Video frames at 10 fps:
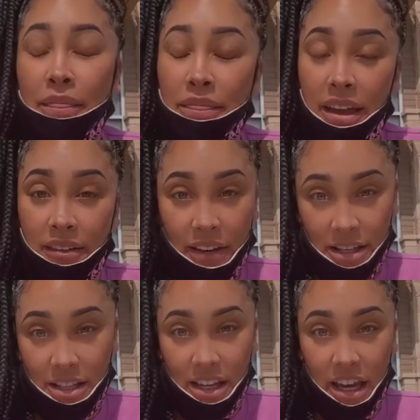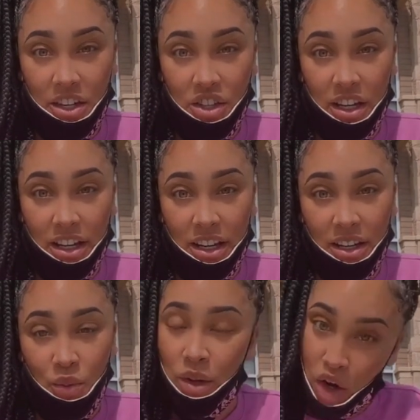the
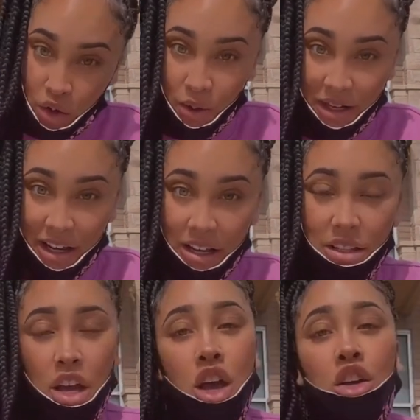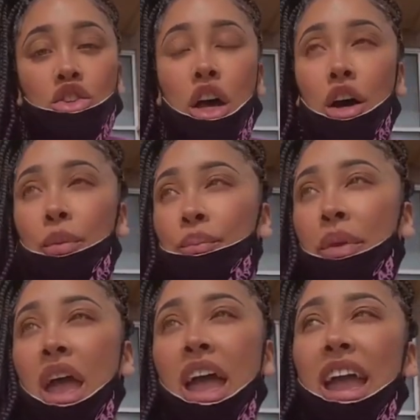investigation, we know who it is. So
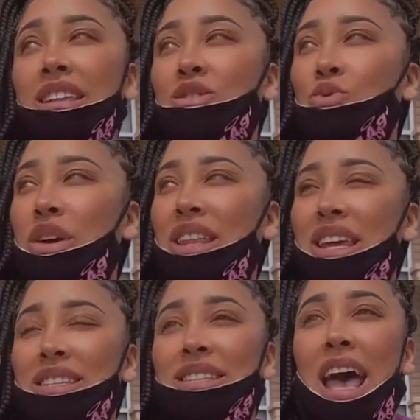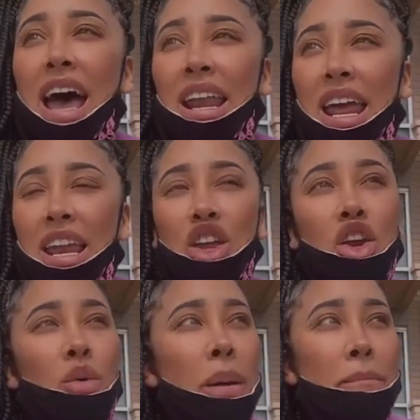it's really sad. And you
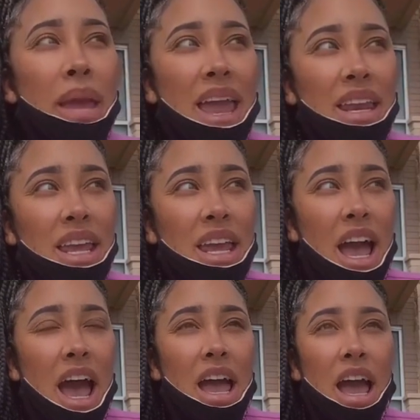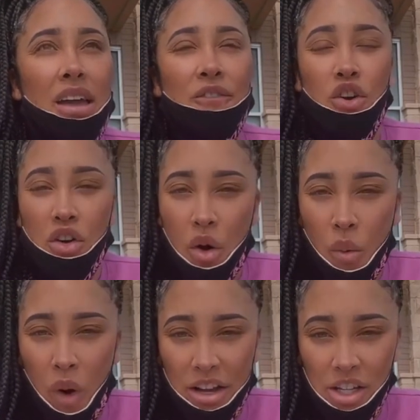know what, Manny, I if you're
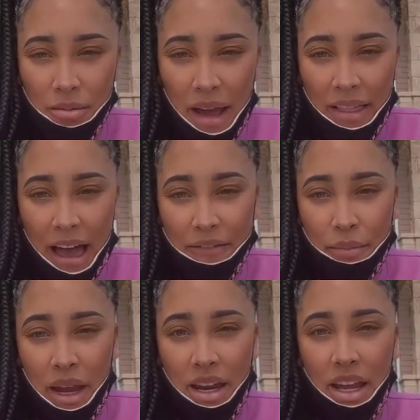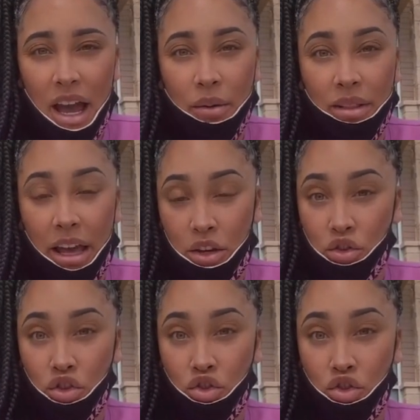watching my live, Manny, I would like you to